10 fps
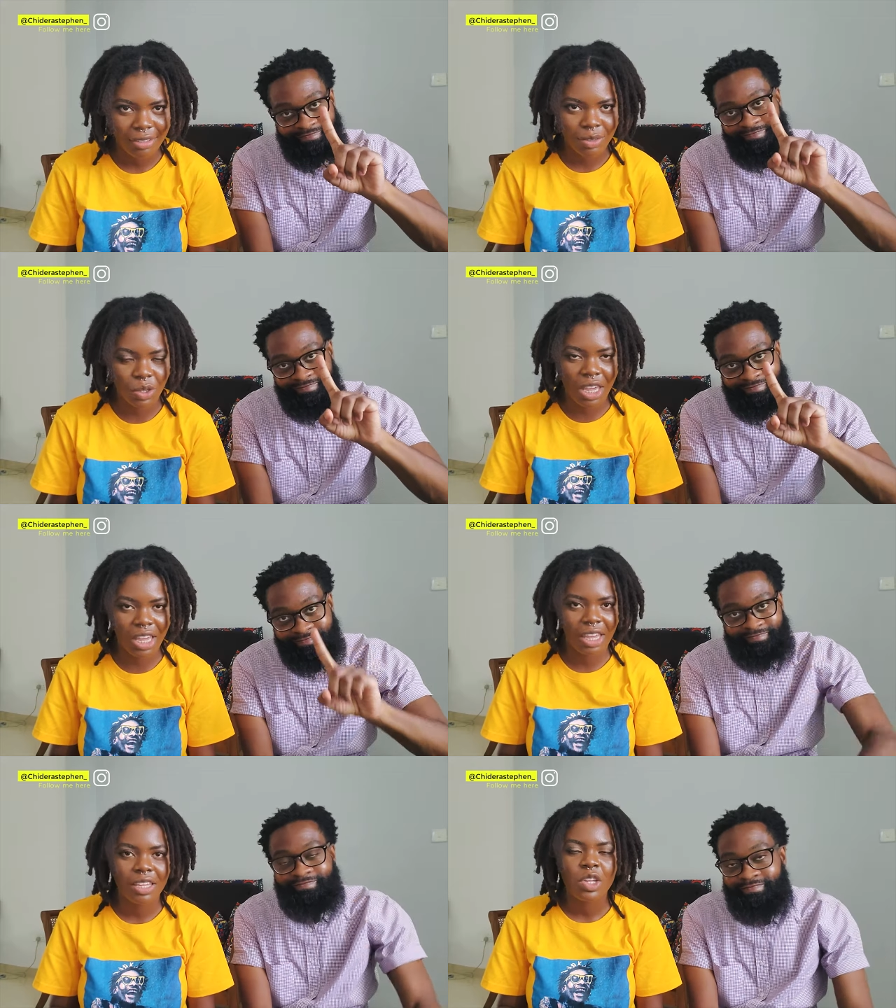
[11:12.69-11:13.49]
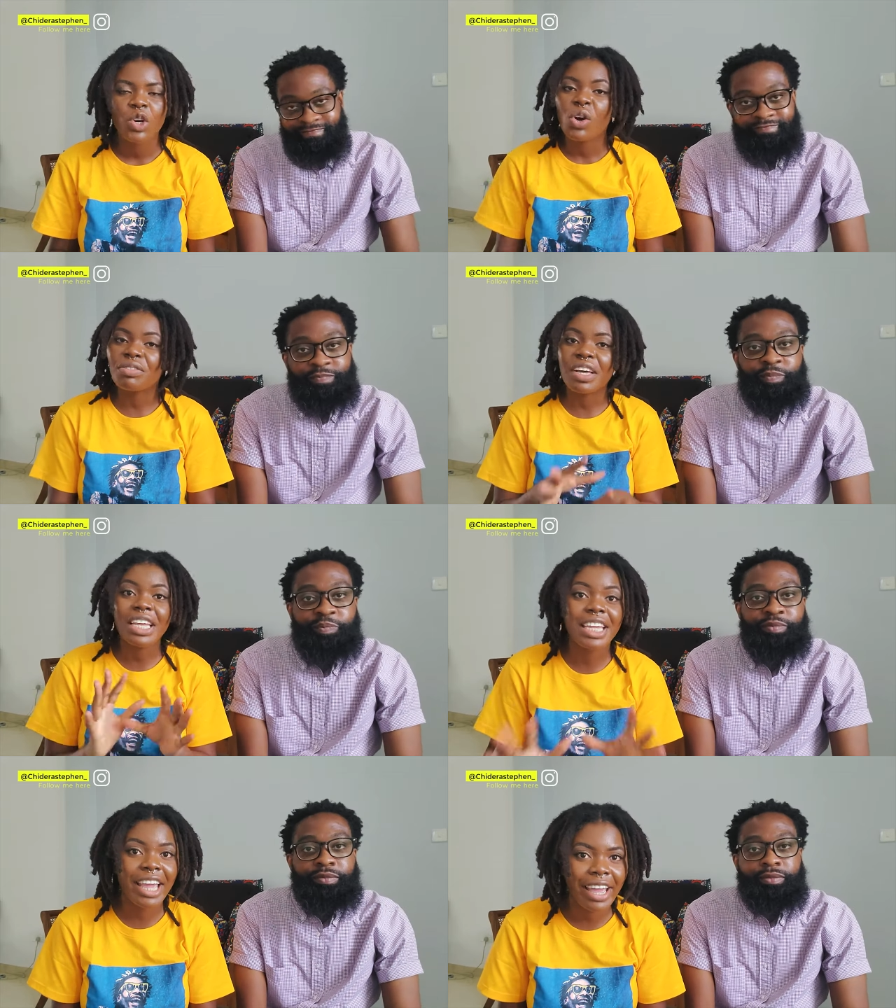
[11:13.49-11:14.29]
Speaker 1: Okay, over
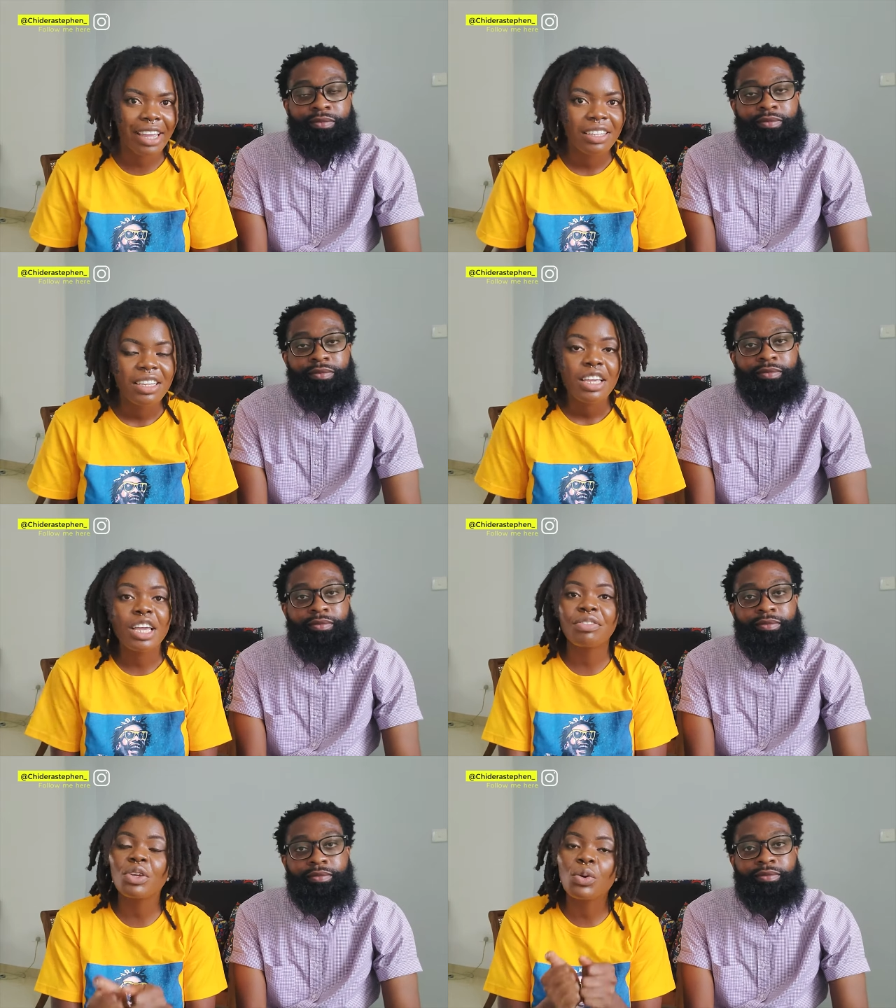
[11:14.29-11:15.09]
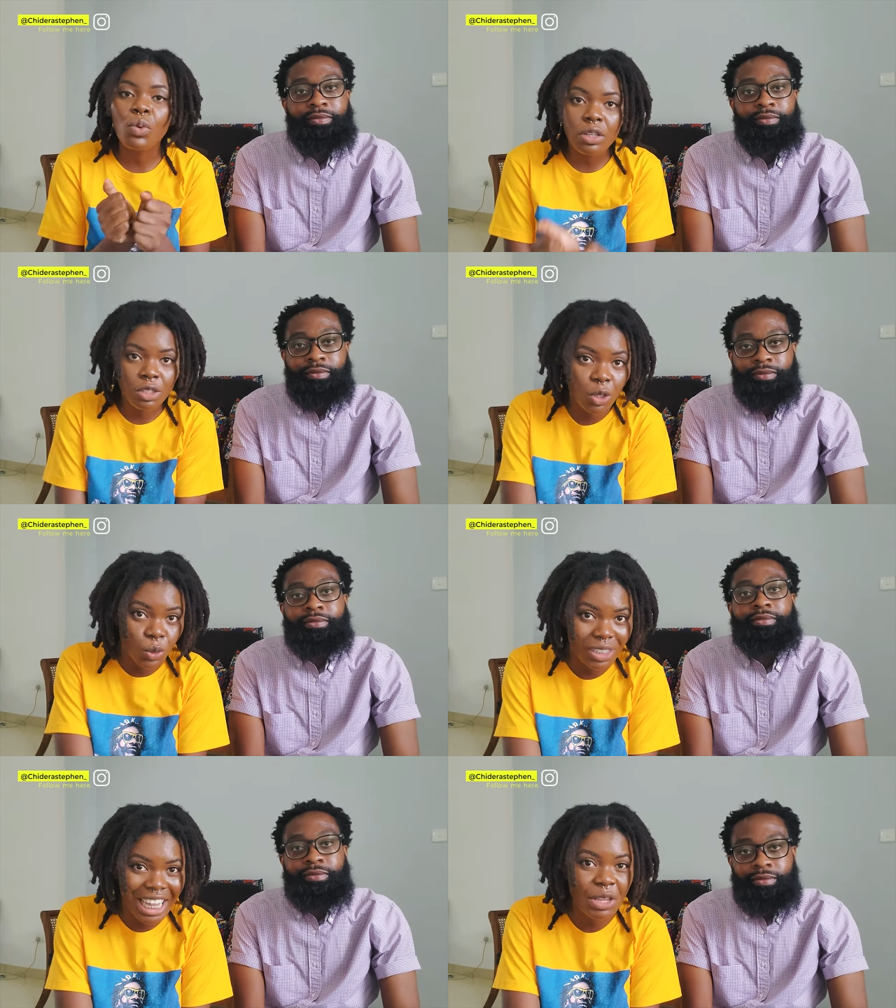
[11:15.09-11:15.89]
here, if you want hot
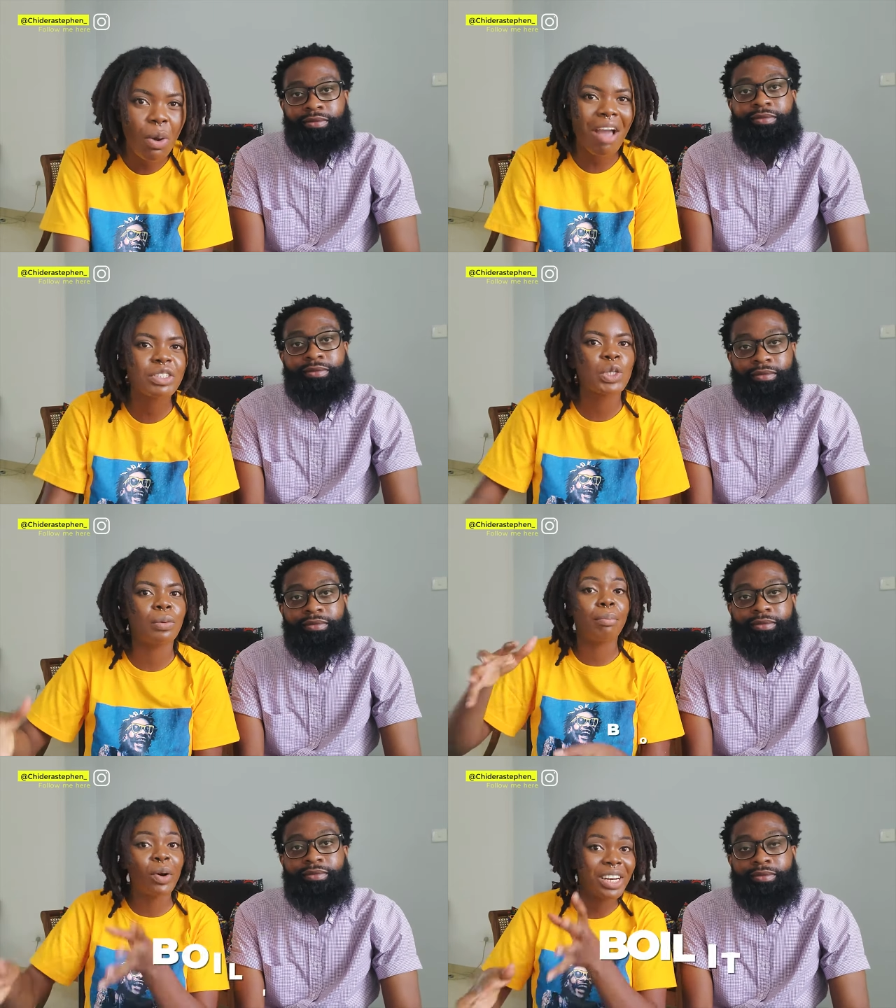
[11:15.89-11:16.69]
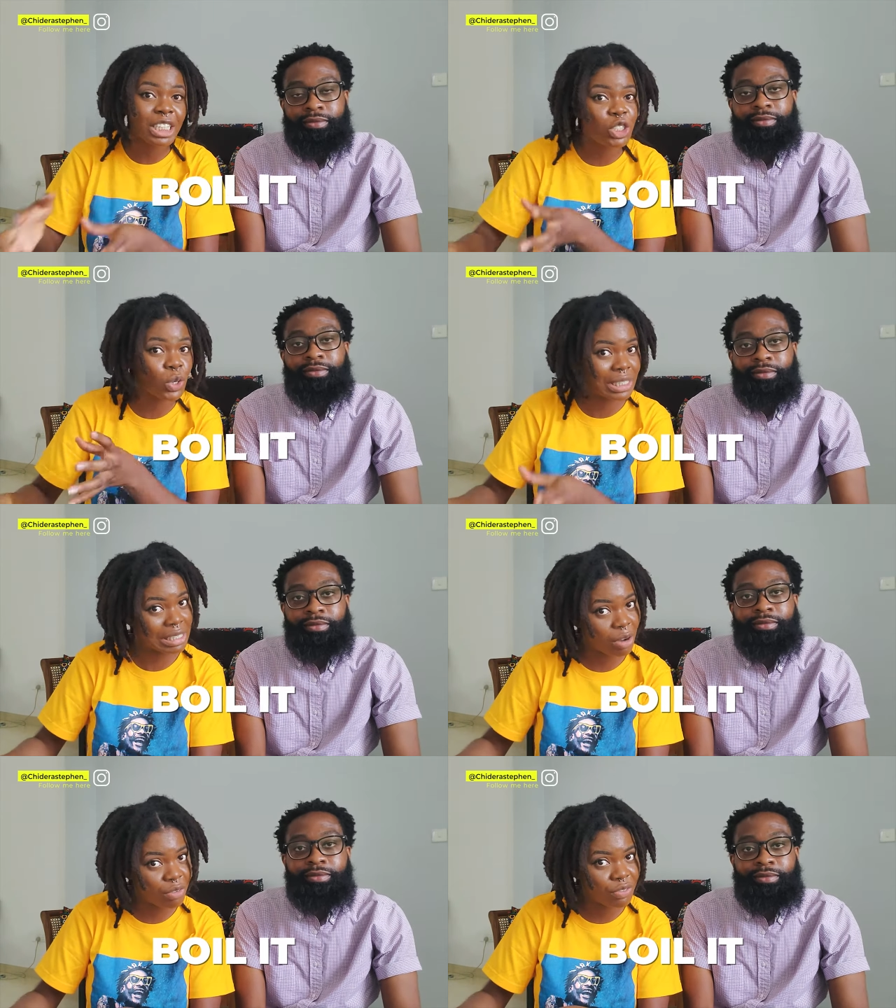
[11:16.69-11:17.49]
water, you have to boil it
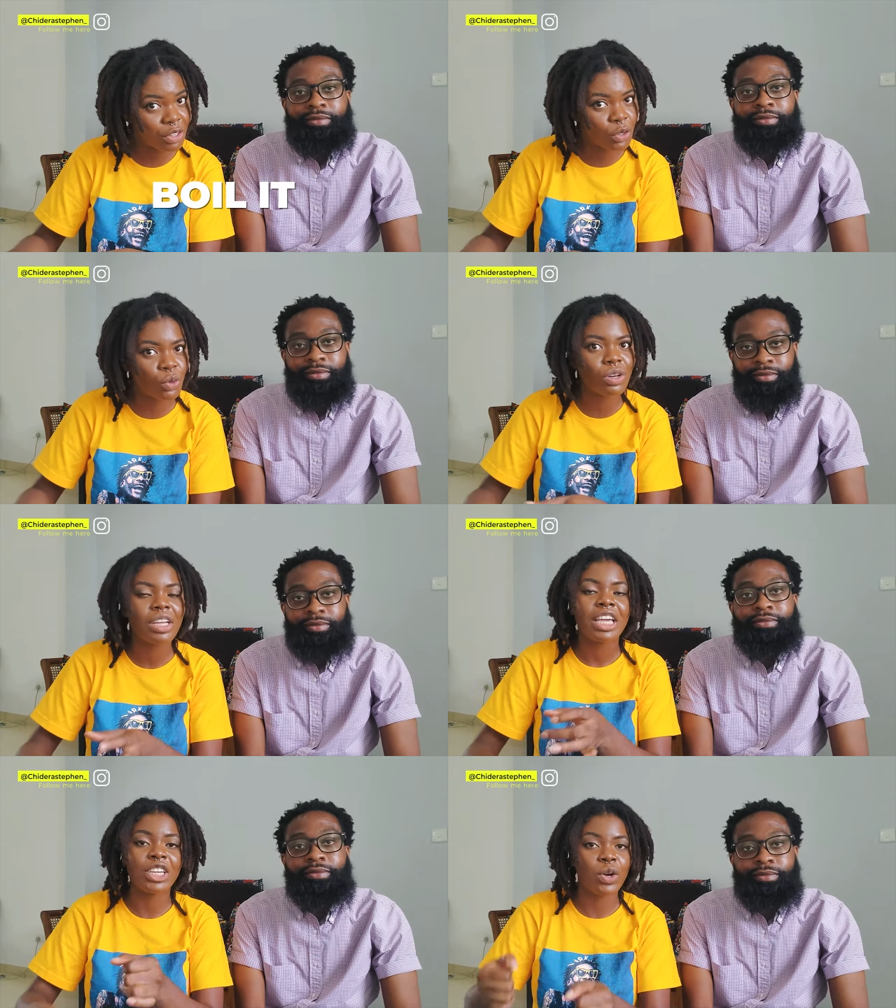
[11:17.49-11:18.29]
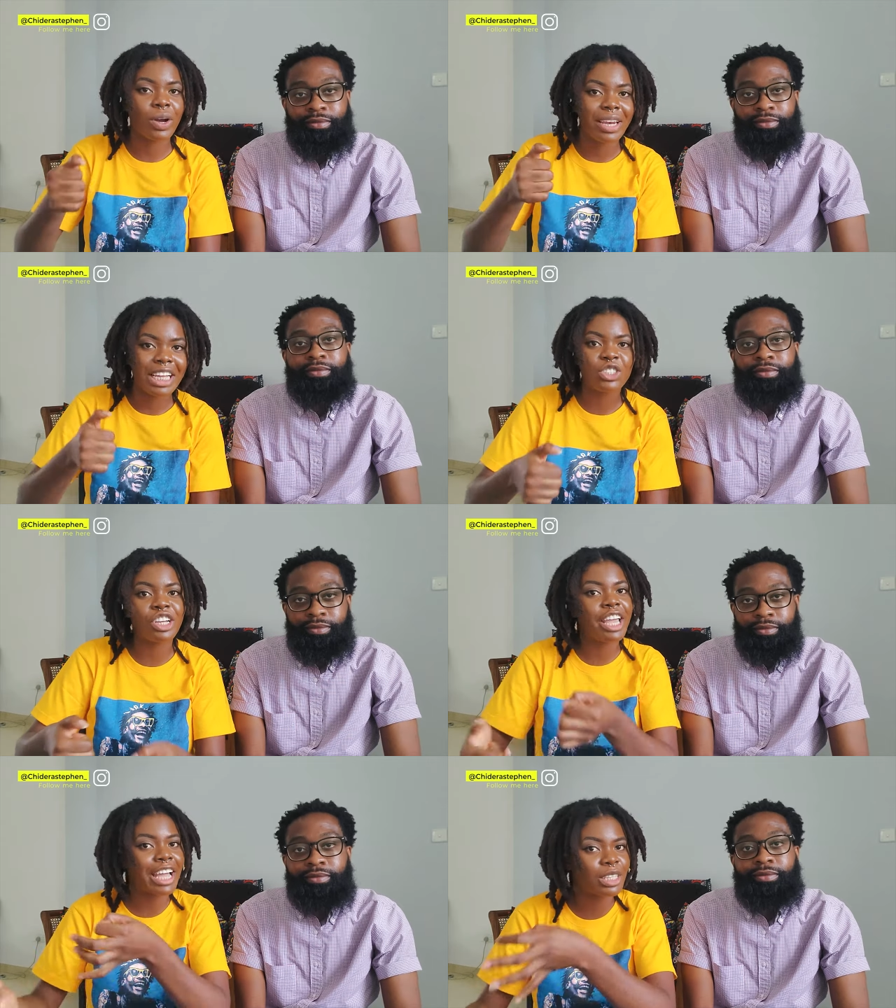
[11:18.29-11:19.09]
yourself, you know, in your
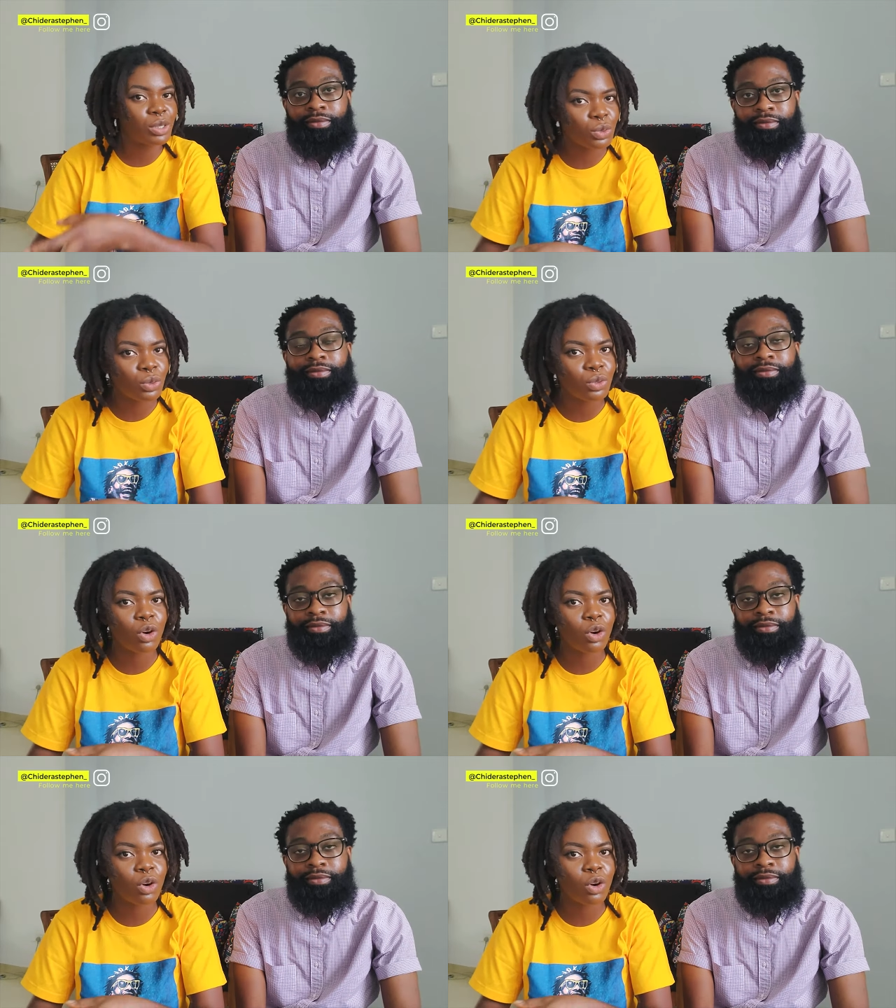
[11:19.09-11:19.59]
electric kettle,